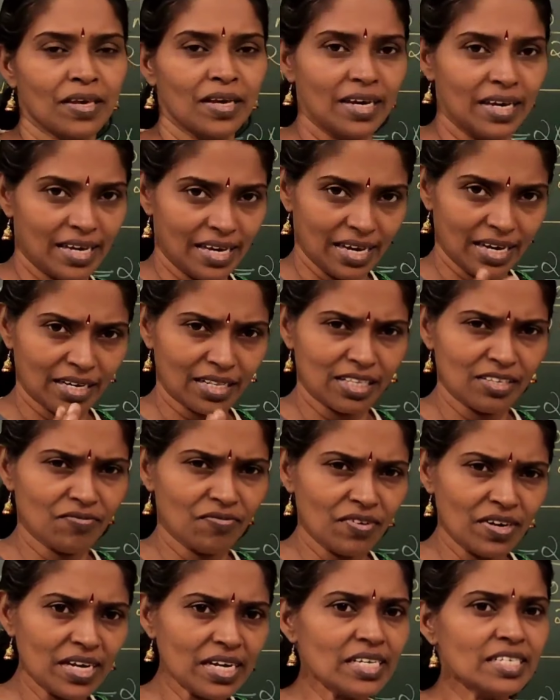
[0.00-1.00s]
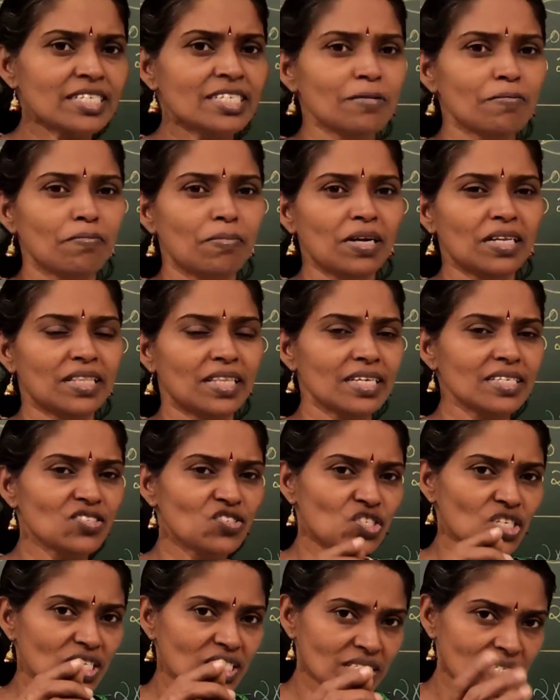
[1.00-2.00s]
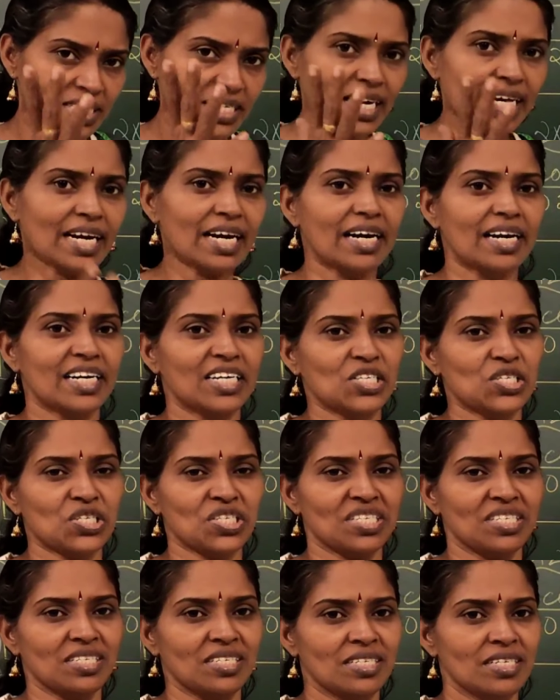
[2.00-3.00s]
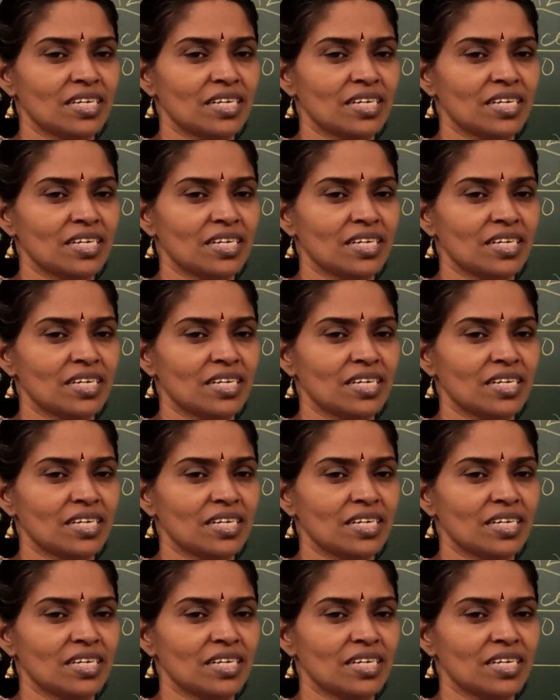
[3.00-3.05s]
Here the very simple thing, just a correction.